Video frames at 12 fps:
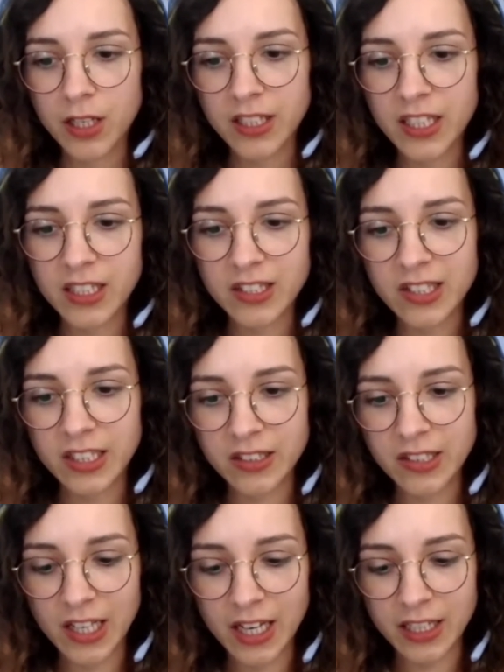
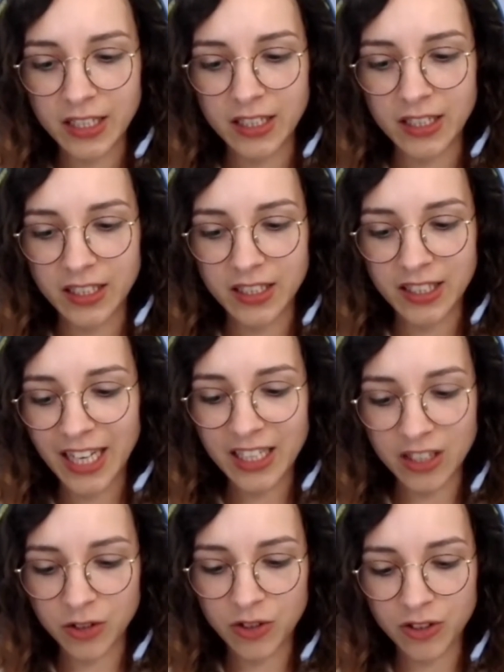It's like
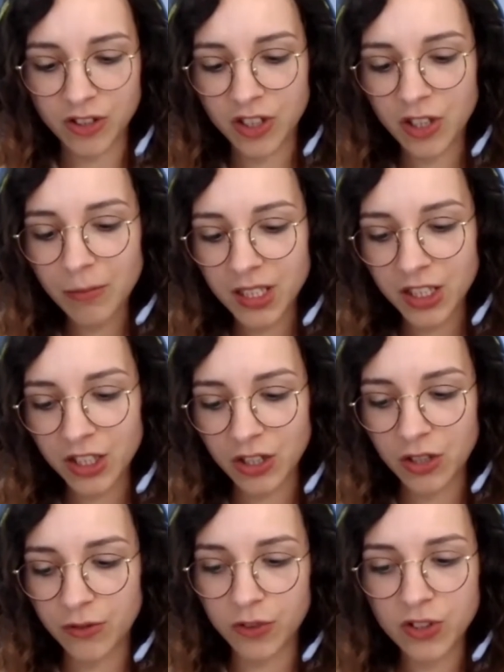the
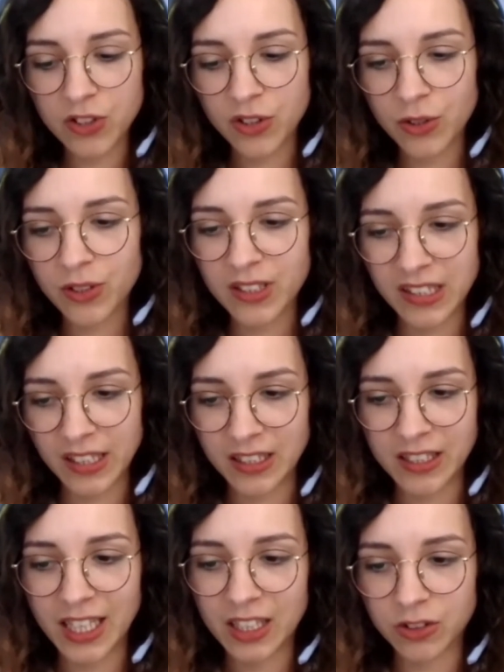combination of those two is
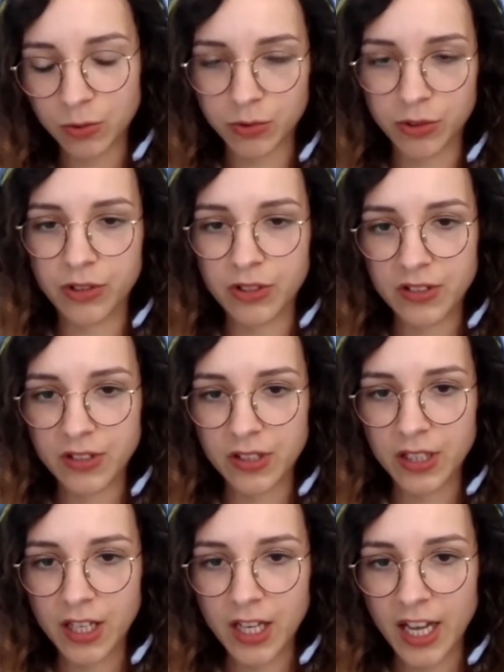like the worst,
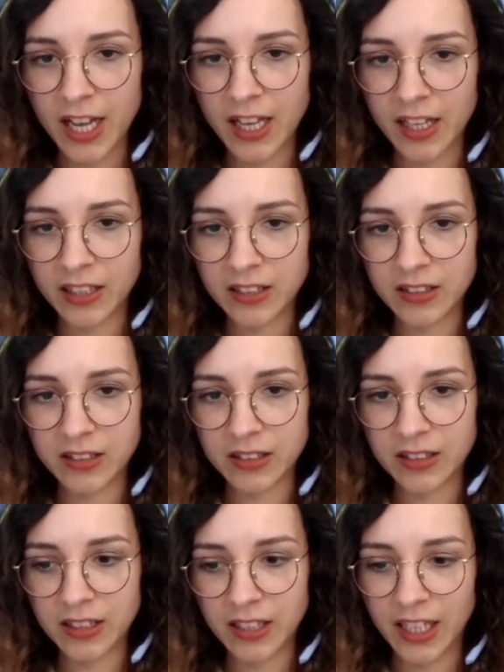
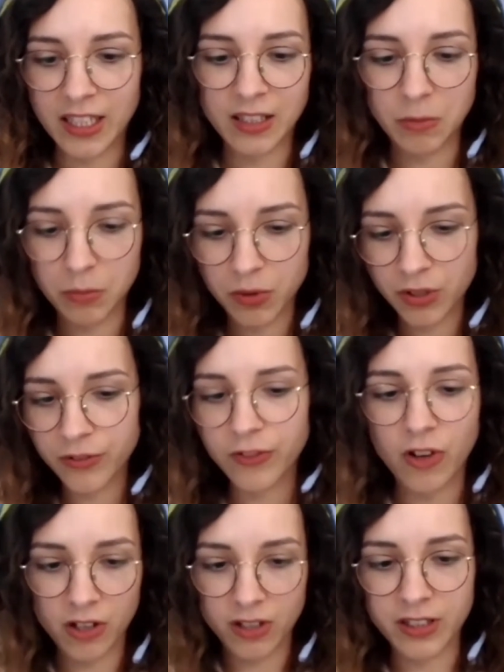and like both
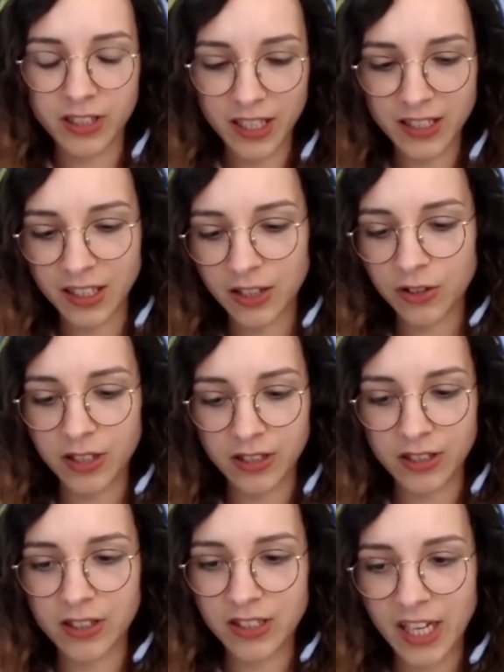are getting you
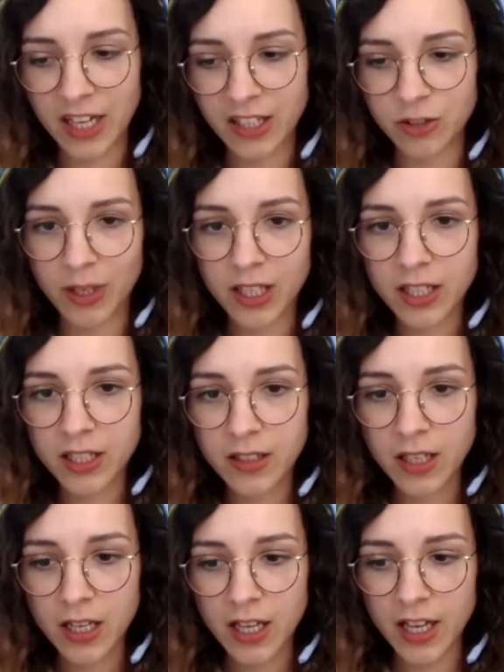dehydrated,
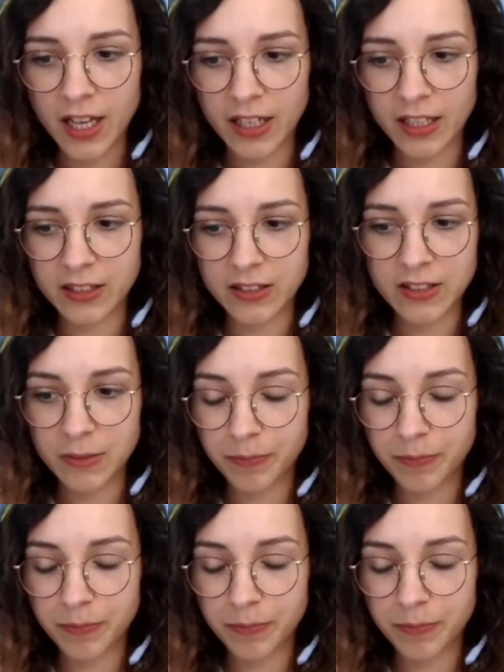and